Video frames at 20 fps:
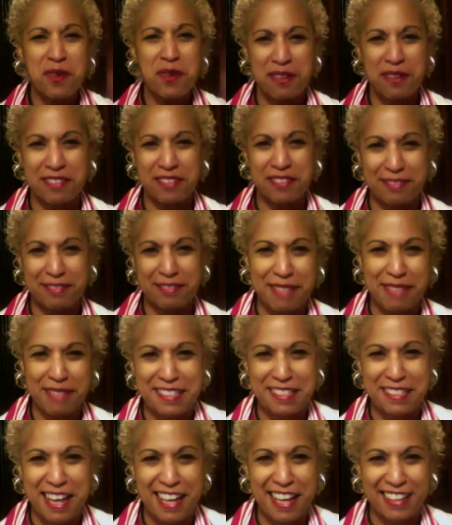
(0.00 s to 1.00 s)
imagine
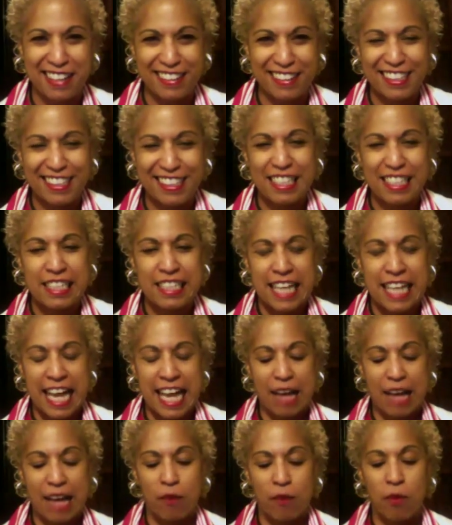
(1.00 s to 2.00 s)
that.
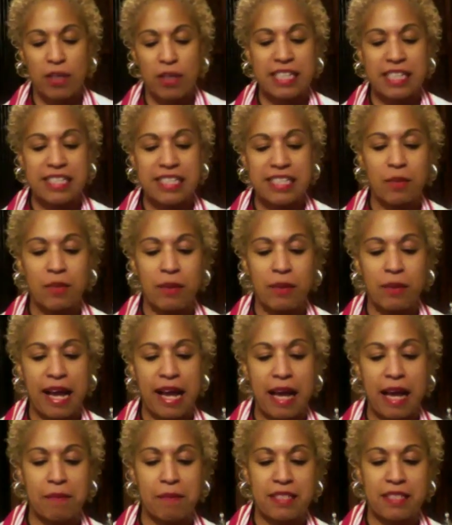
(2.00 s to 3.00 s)
And let's see what
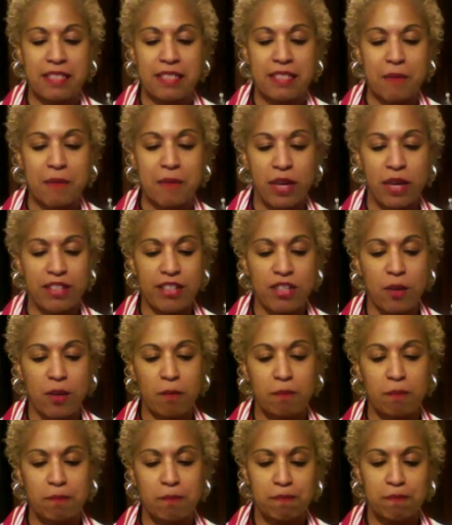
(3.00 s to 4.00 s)
happens. Okay, so
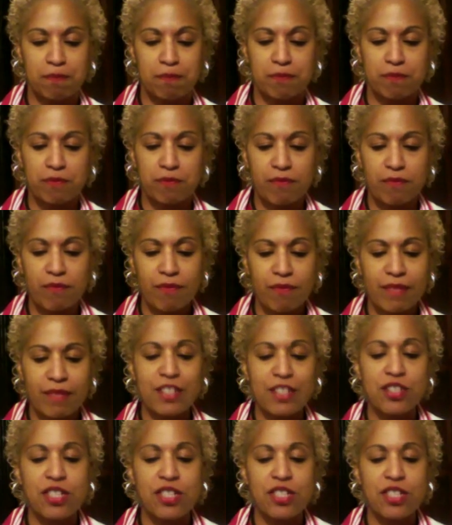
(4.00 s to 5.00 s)

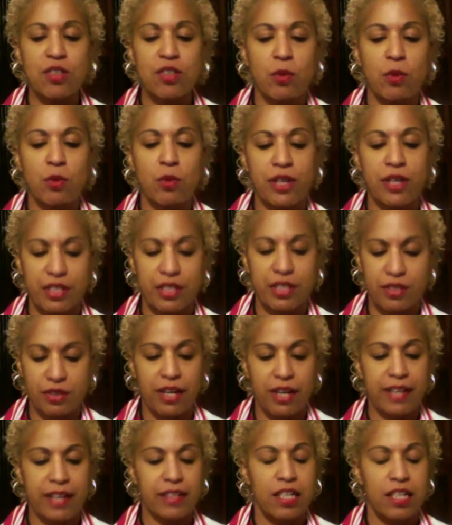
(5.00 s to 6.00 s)
it's just an awareness, all
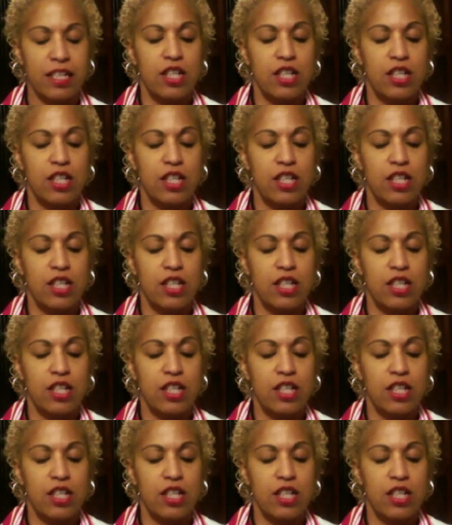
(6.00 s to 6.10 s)
right?